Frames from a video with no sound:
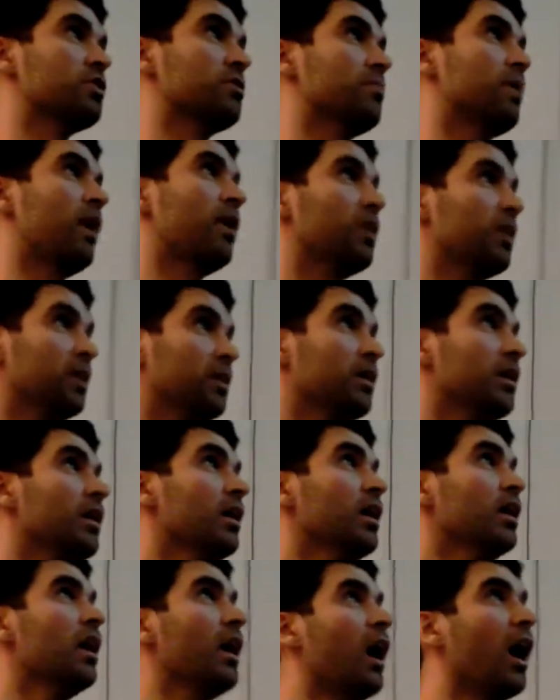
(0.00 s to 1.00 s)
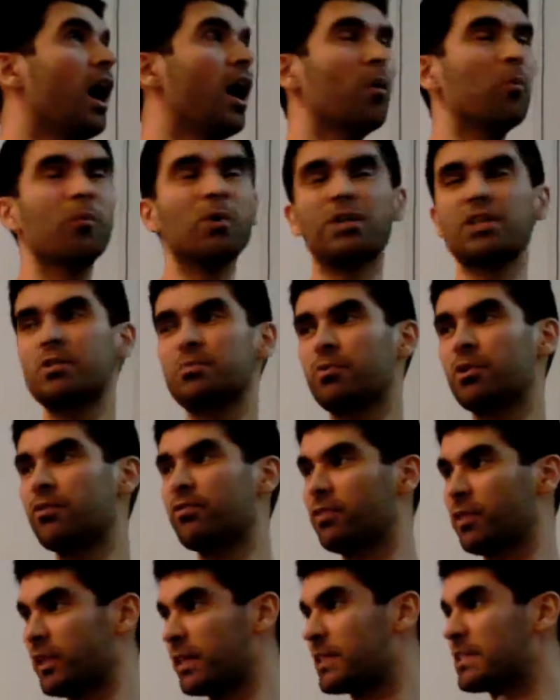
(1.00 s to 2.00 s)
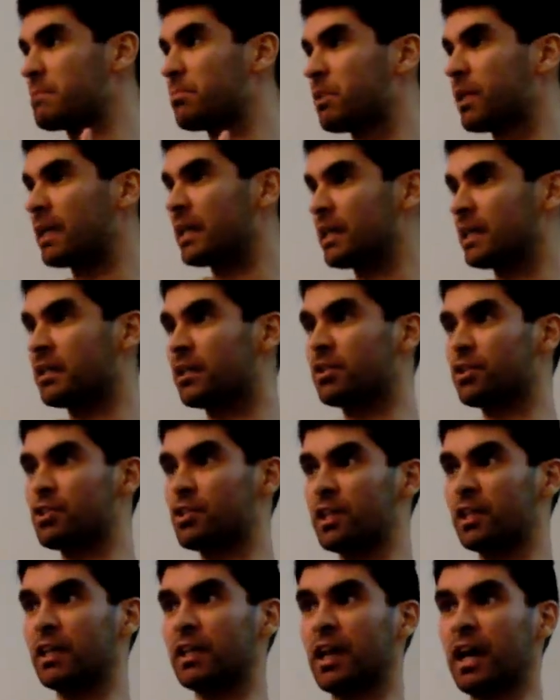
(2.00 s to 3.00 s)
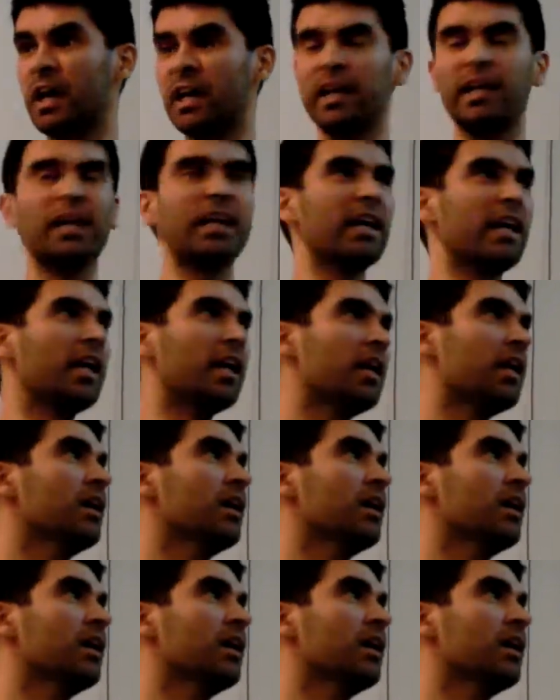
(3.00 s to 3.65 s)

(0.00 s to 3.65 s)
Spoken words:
about it. We just briefly explained it, Xing and I, and